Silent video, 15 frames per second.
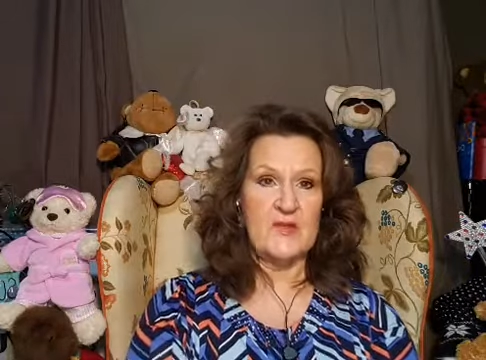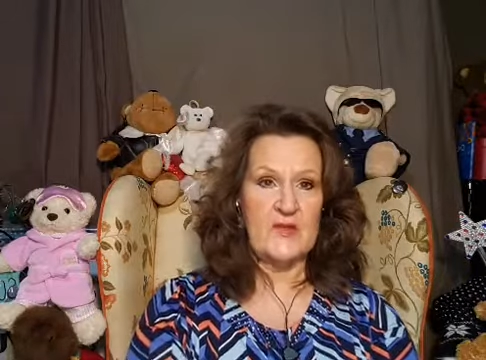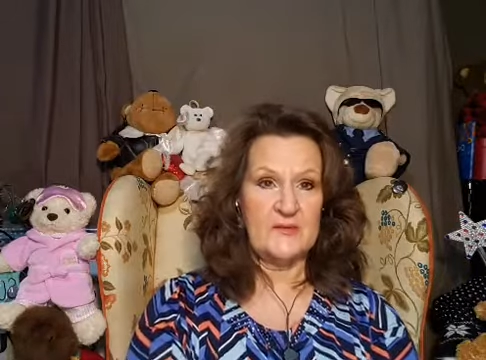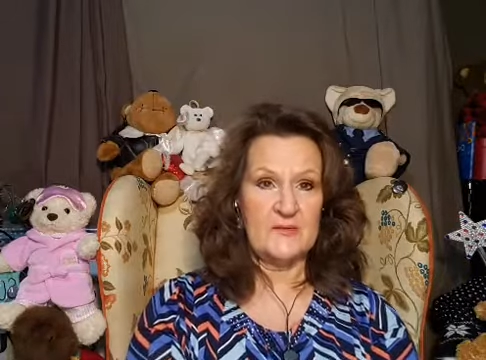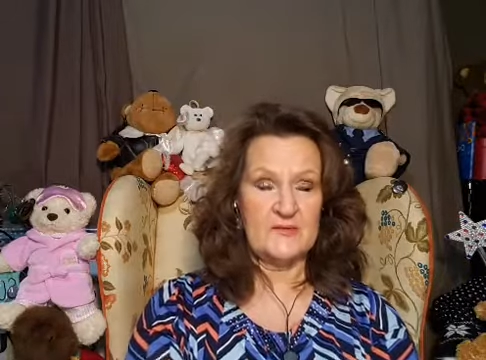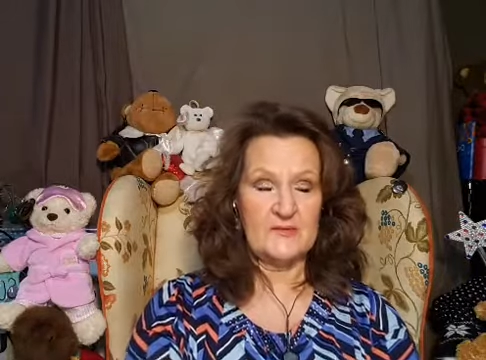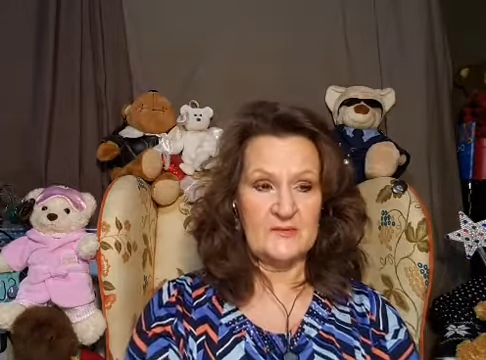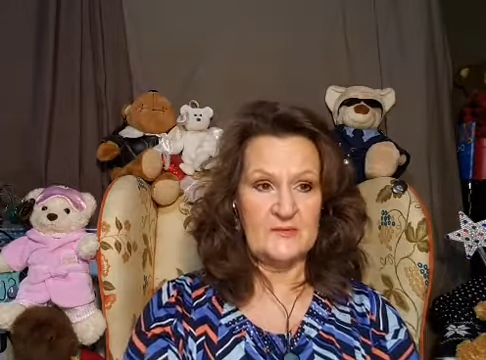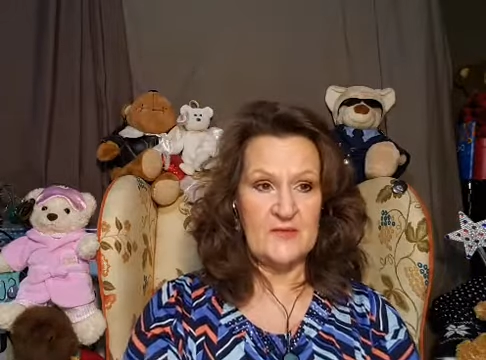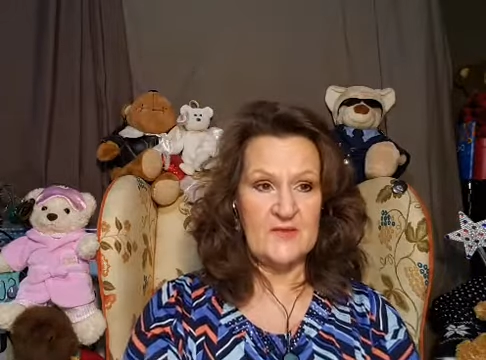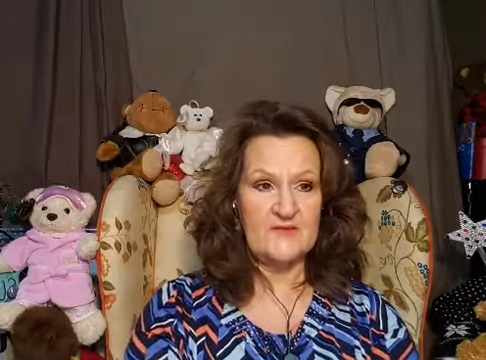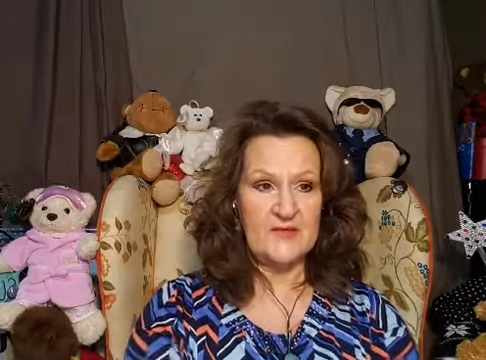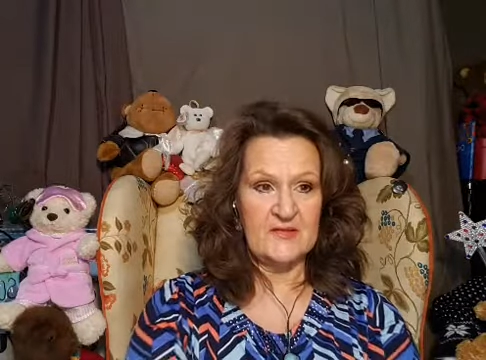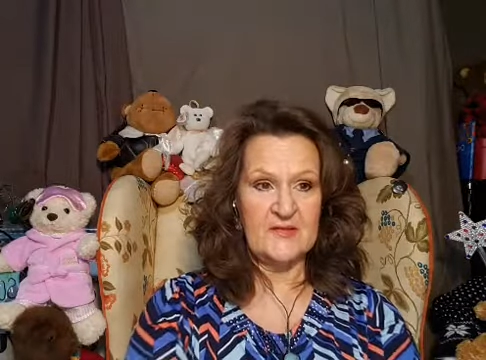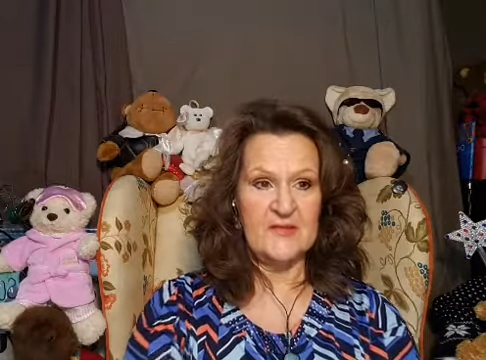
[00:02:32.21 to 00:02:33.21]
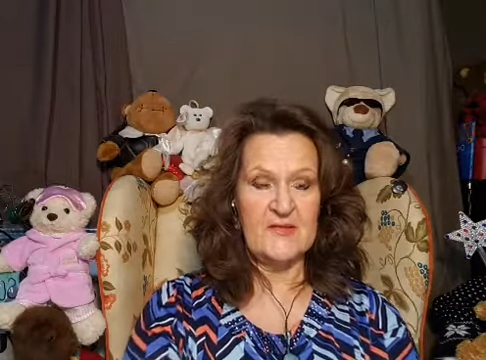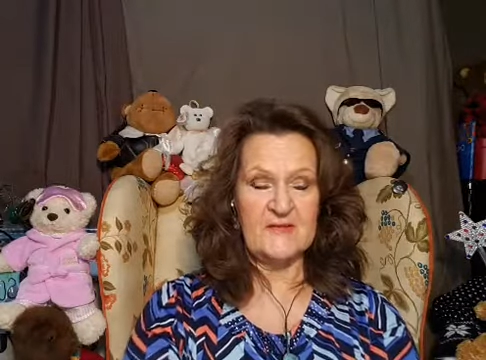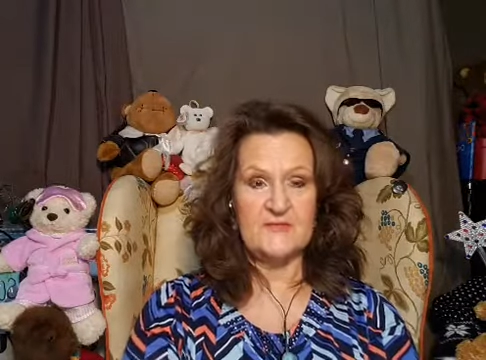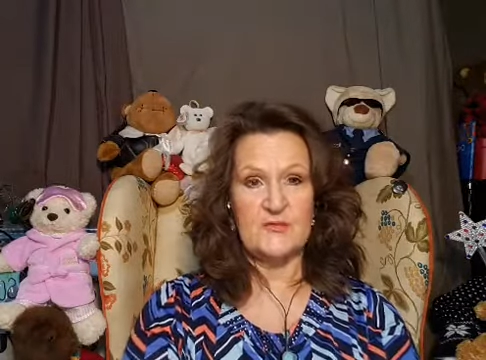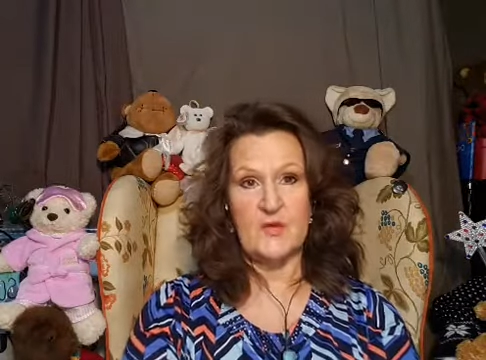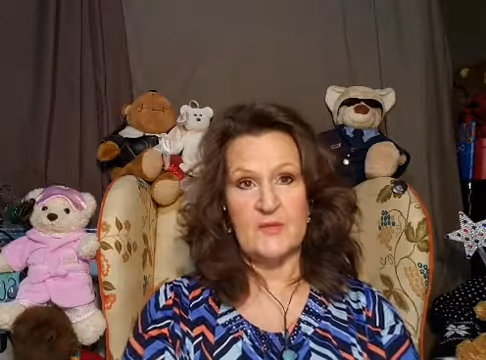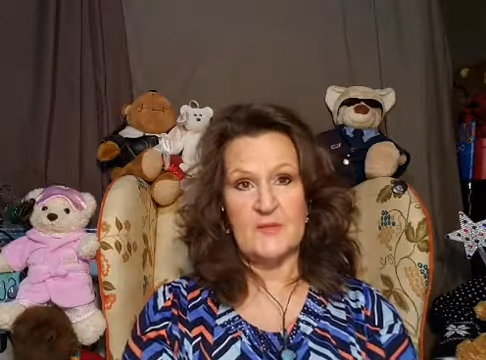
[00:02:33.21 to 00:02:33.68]
I was I finally
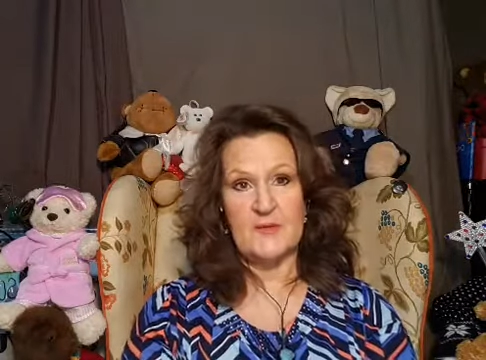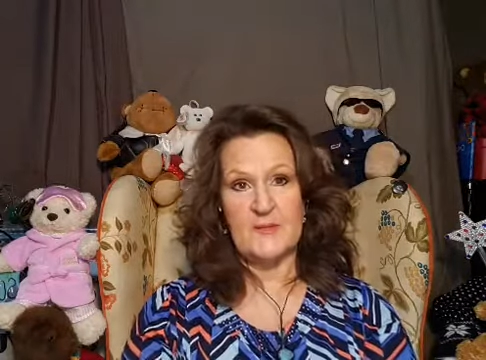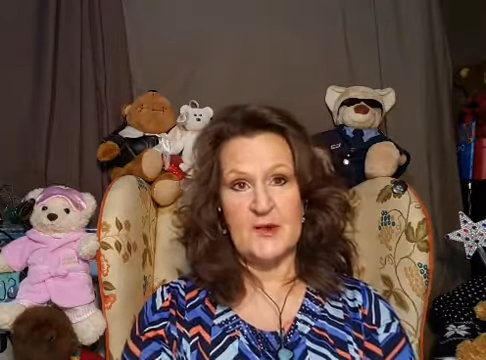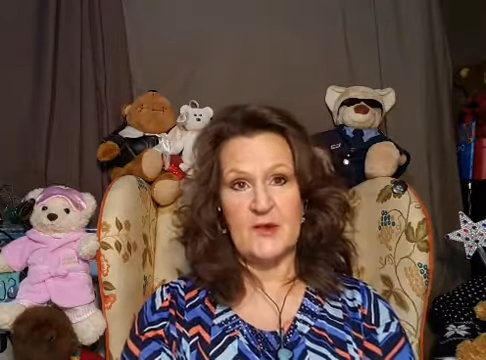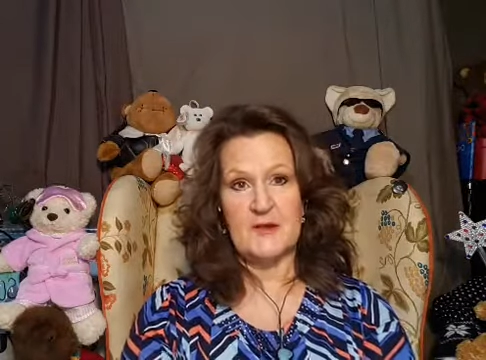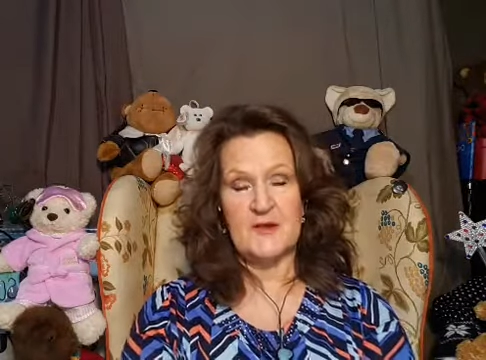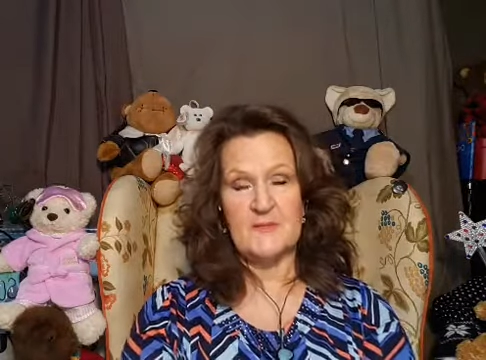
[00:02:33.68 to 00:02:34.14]
left corporate America.